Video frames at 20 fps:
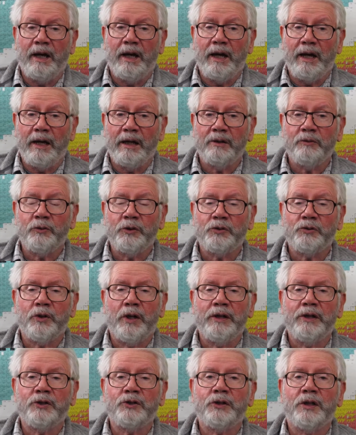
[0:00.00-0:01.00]
and we
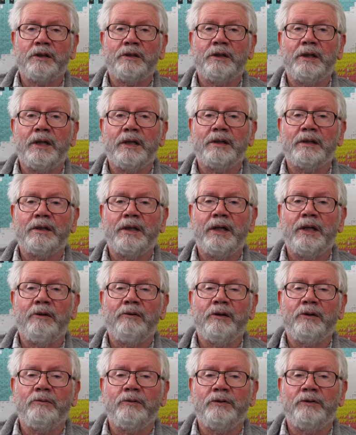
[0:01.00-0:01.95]
try to shut that down and